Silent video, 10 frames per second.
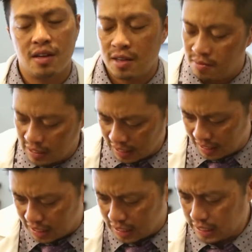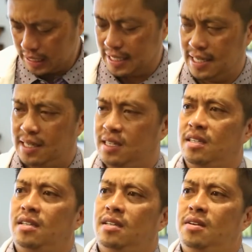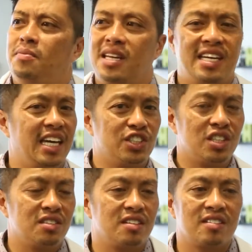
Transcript: I'm like, medications?